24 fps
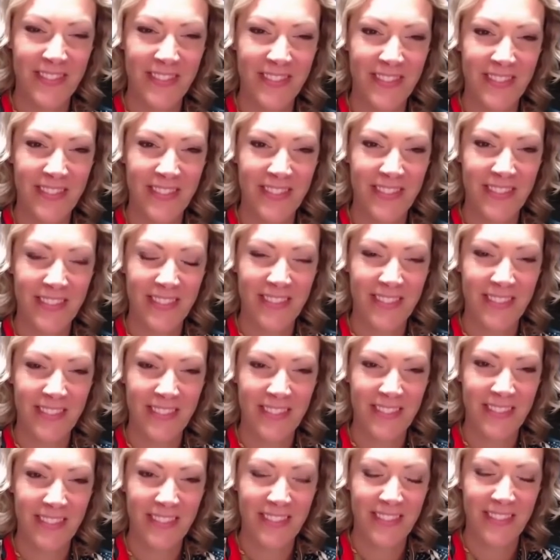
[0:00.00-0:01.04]

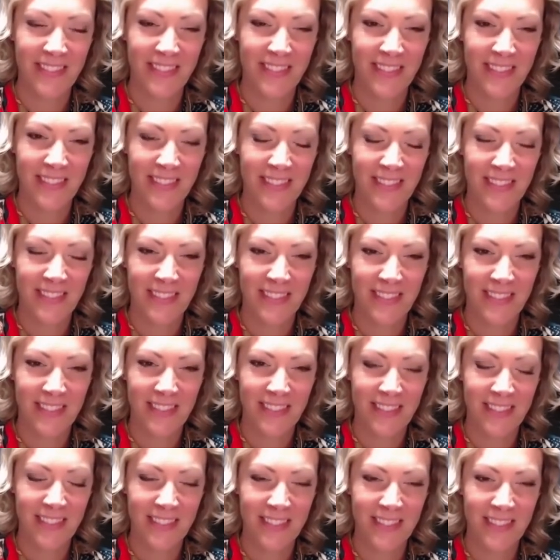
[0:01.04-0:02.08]

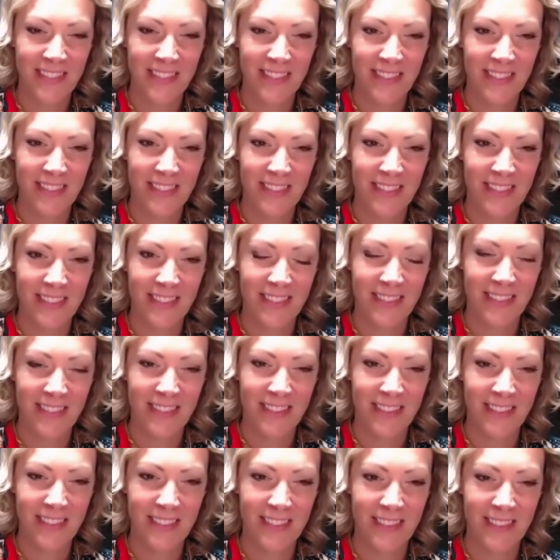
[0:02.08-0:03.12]

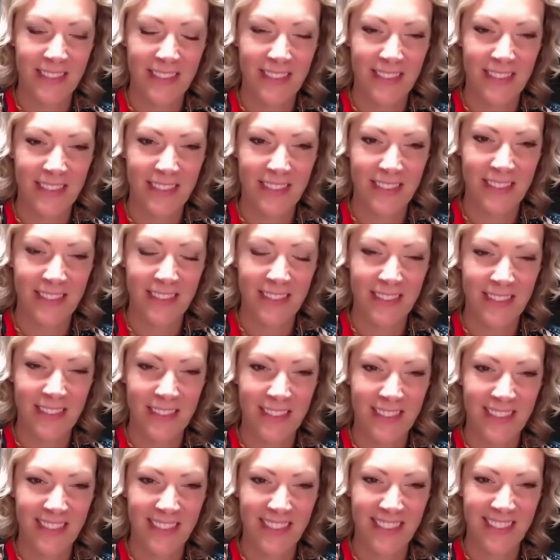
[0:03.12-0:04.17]

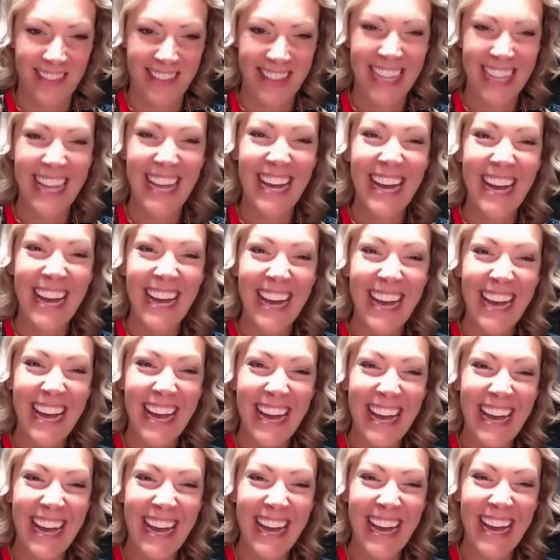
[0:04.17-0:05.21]

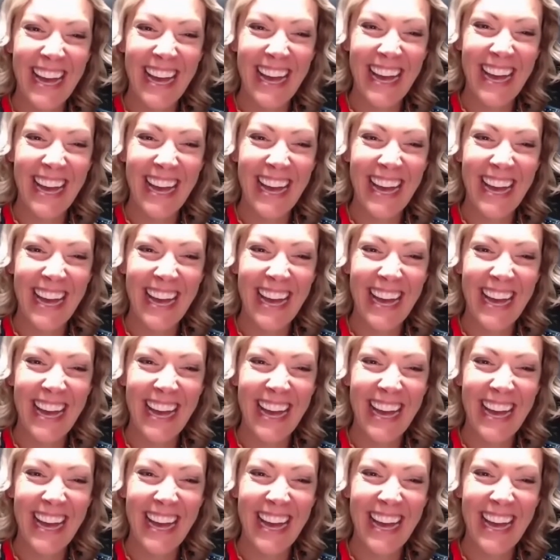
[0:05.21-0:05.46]
This person isn't speaking.